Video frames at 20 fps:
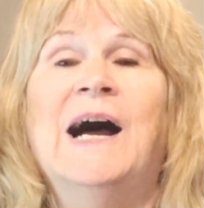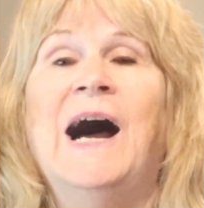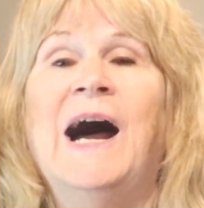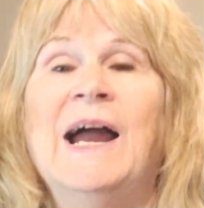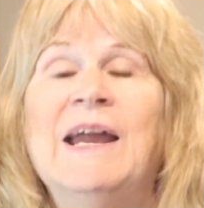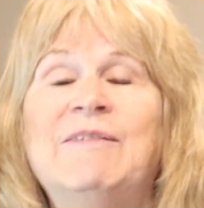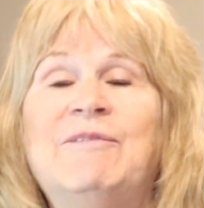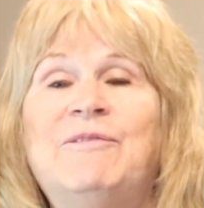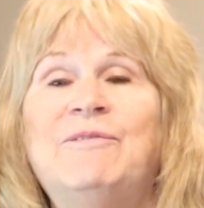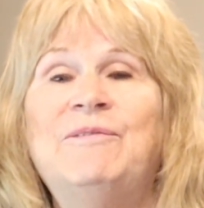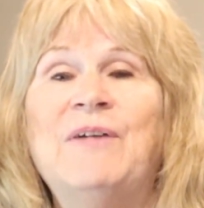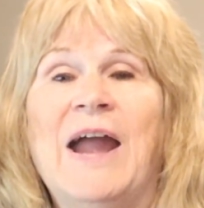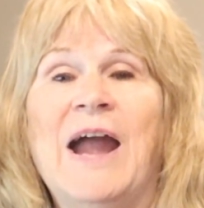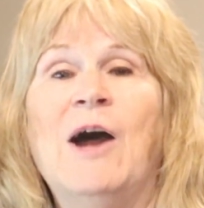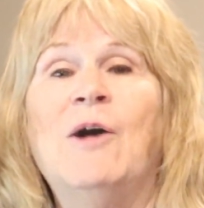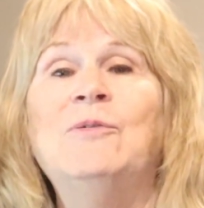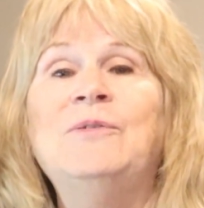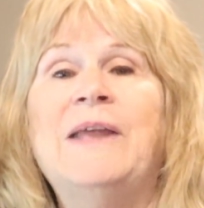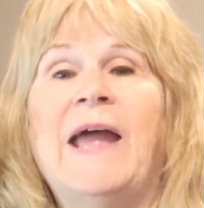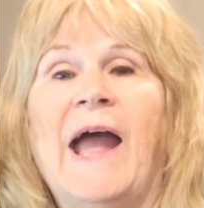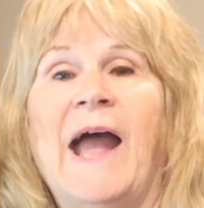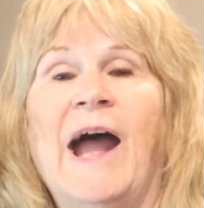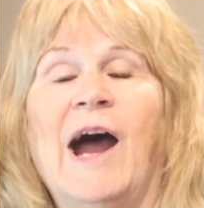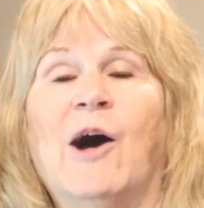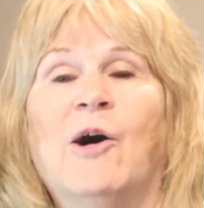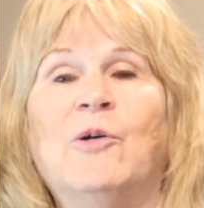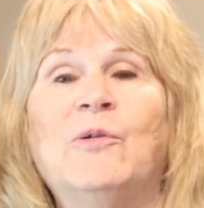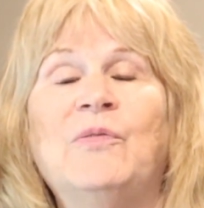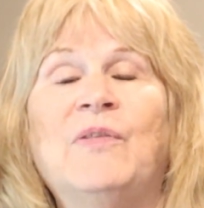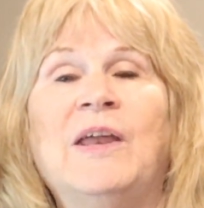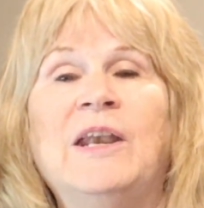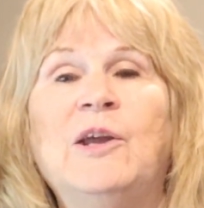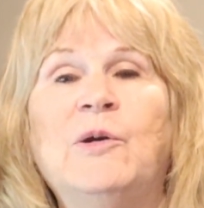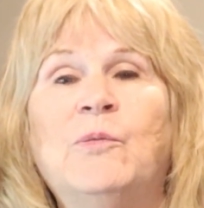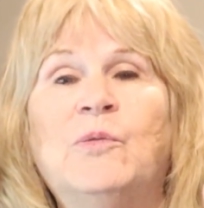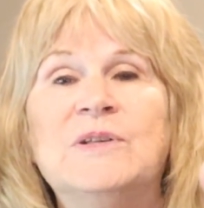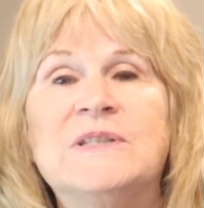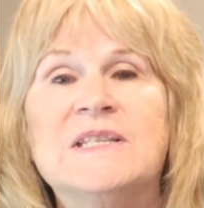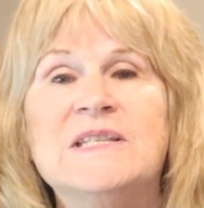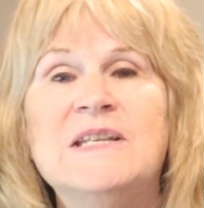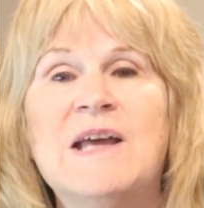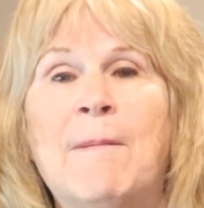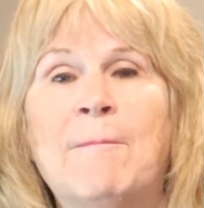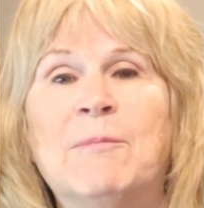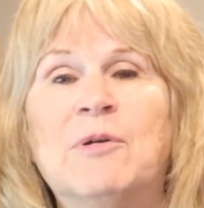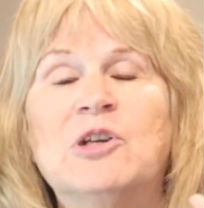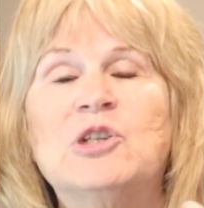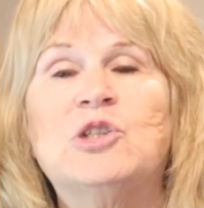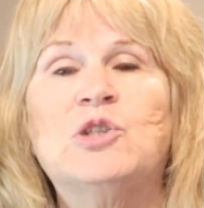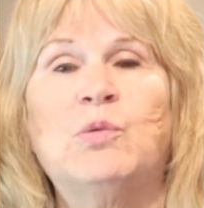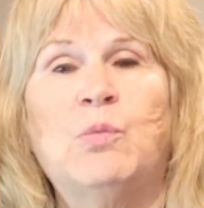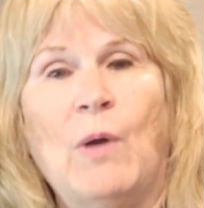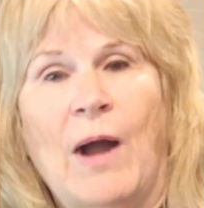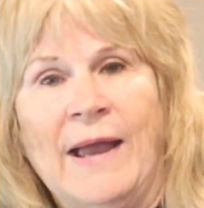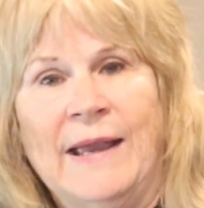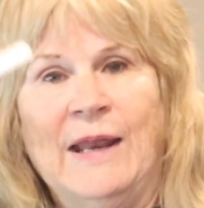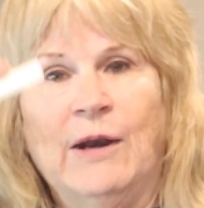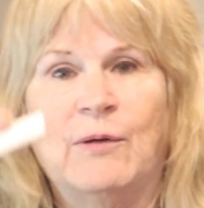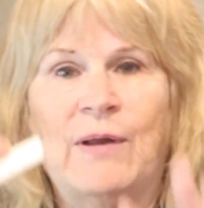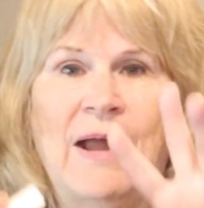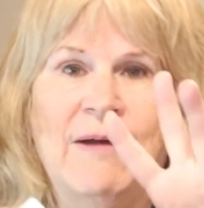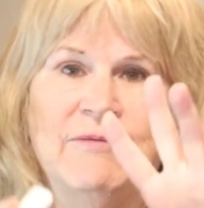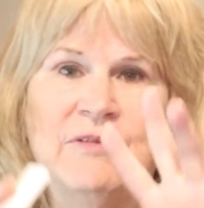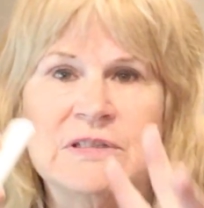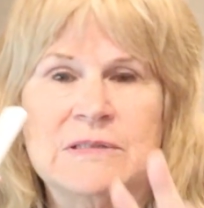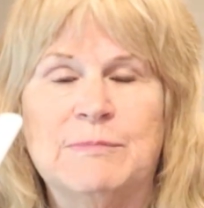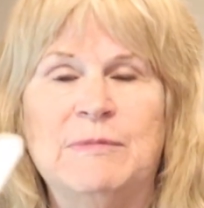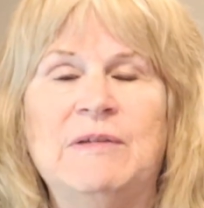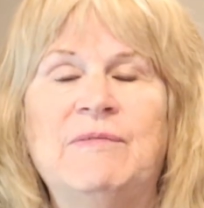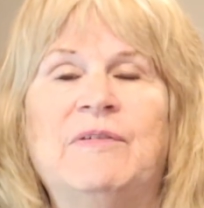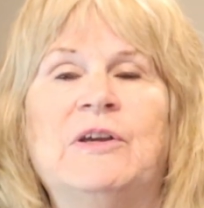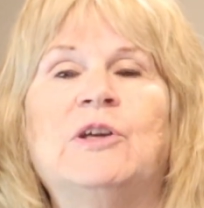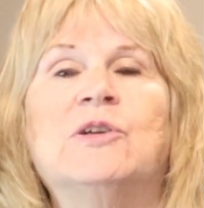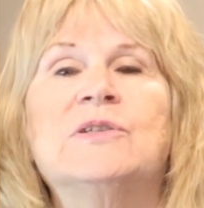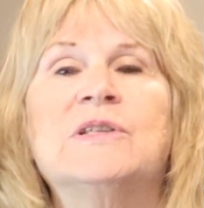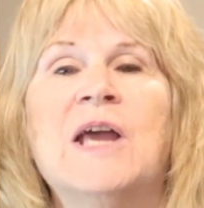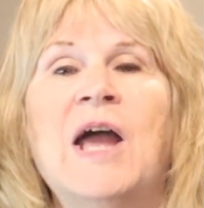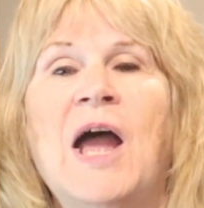I found out that it was I don't have this many fingers,